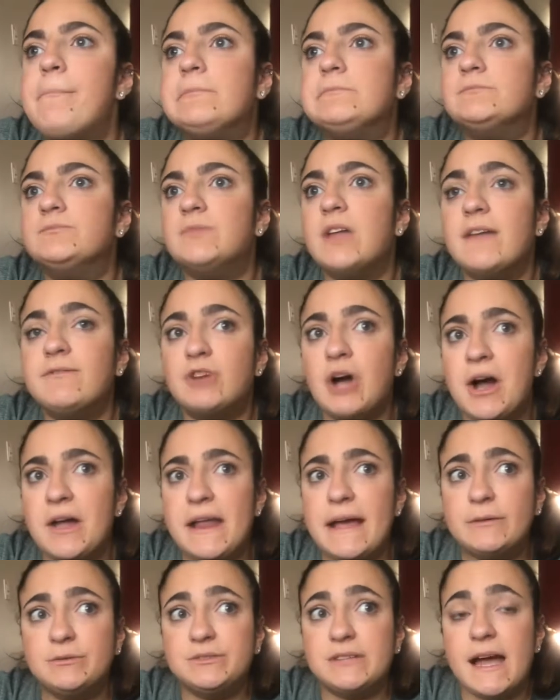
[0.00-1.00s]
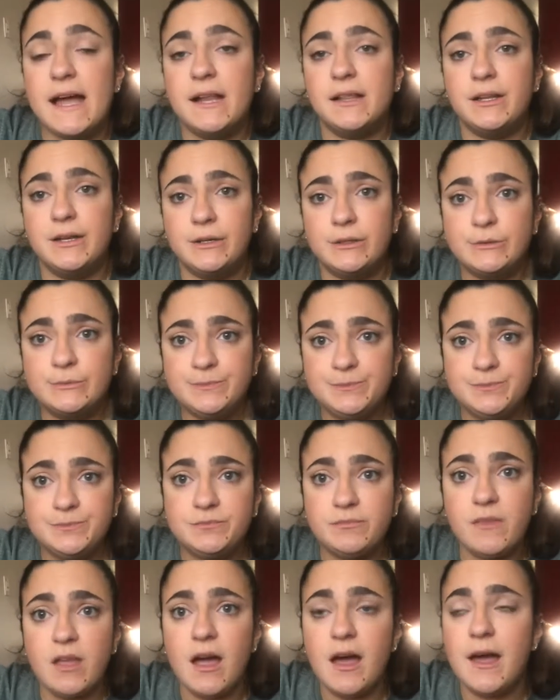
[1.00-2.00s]
I've gone outside a little.
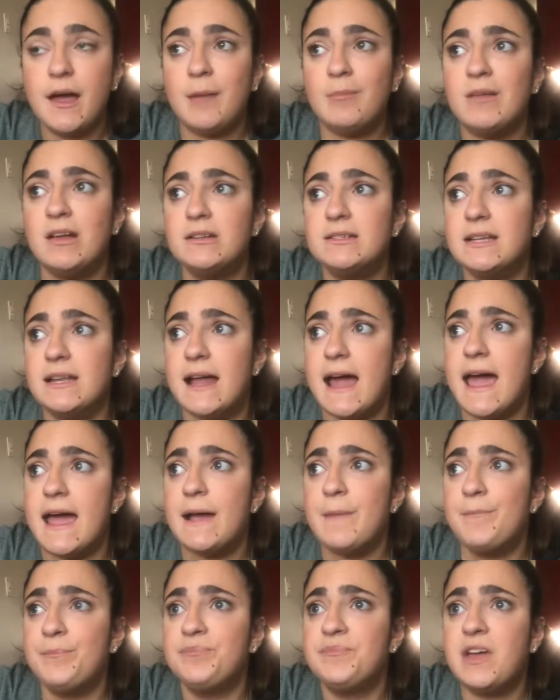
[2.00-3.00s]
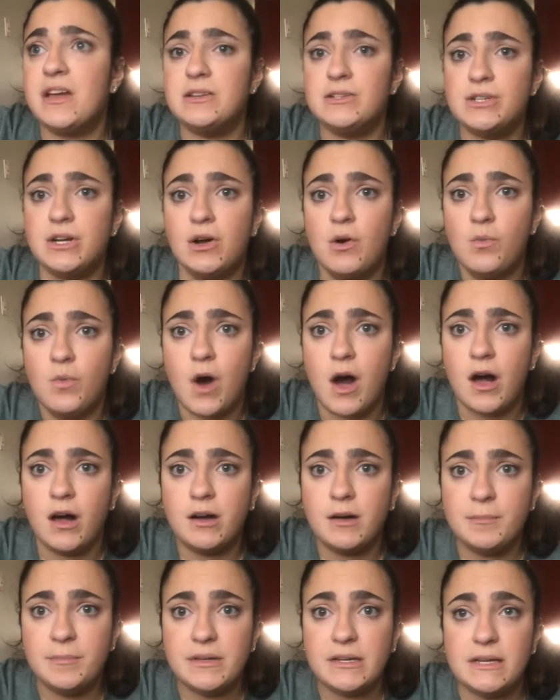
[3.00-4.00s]
Like today, I took a
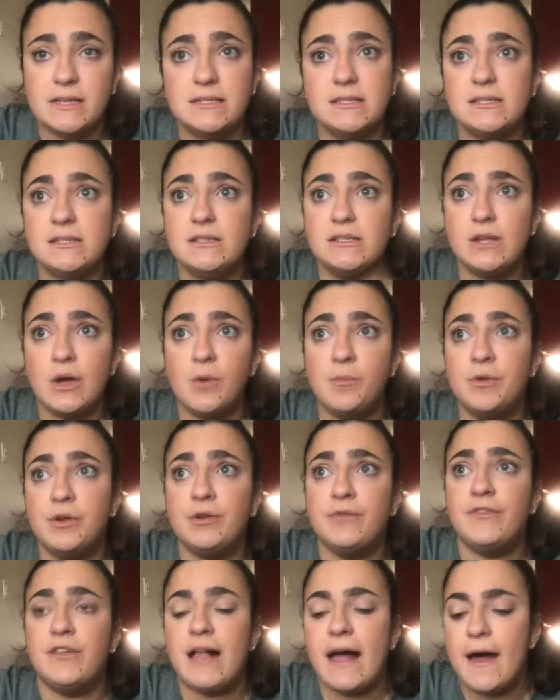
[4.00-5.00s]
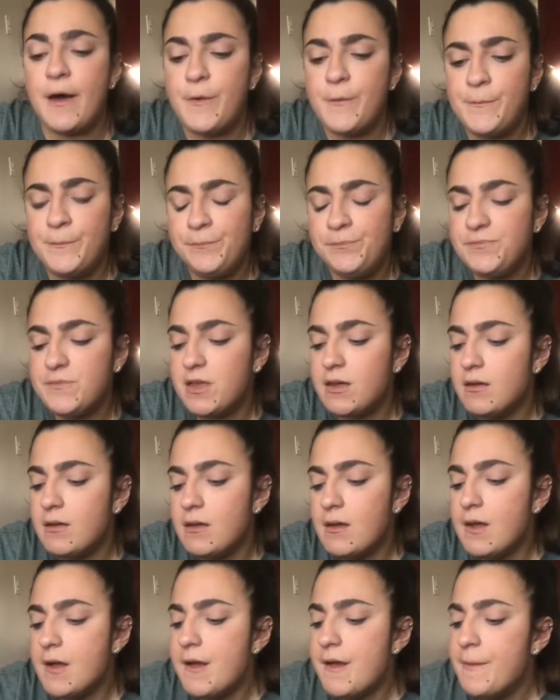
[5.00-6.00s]
walk because it's so beautiful out.
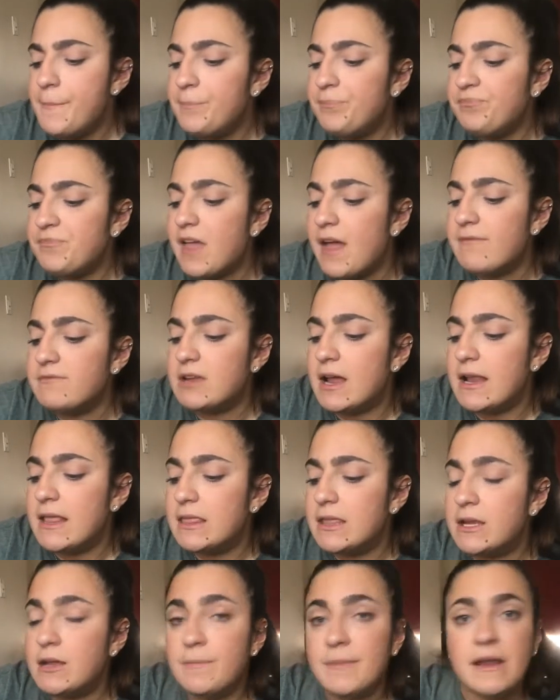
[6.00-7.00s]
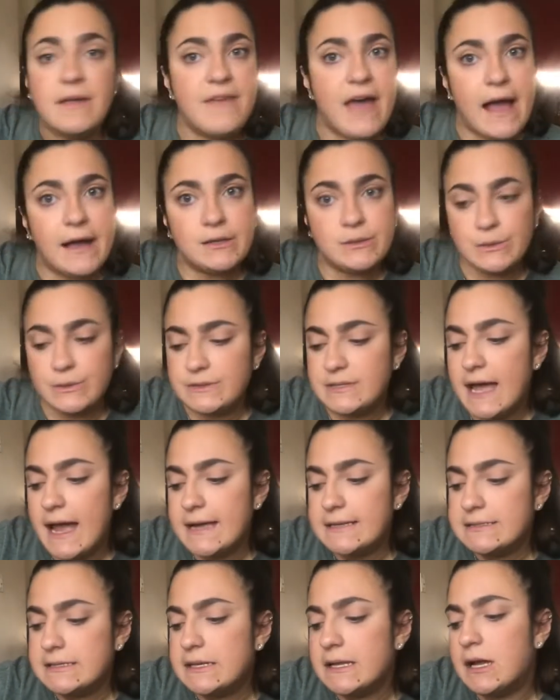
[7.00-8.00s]
I've done a little bit of
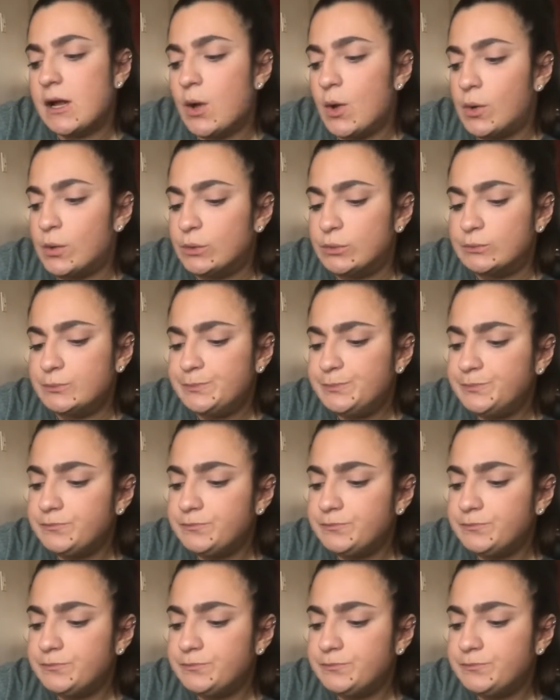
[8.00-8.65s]
exercising at home.